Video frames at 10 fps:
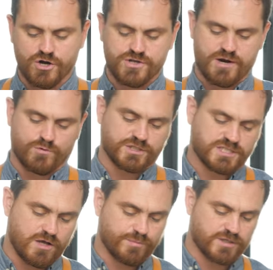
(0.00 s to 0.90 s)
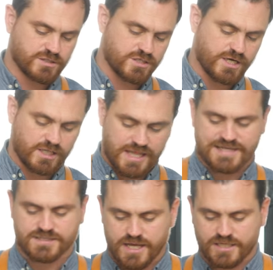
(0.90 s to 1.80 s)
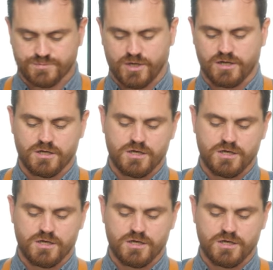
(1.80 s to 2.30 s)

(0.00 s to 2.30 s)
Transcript: You can't really tell because it's not a glass glass, but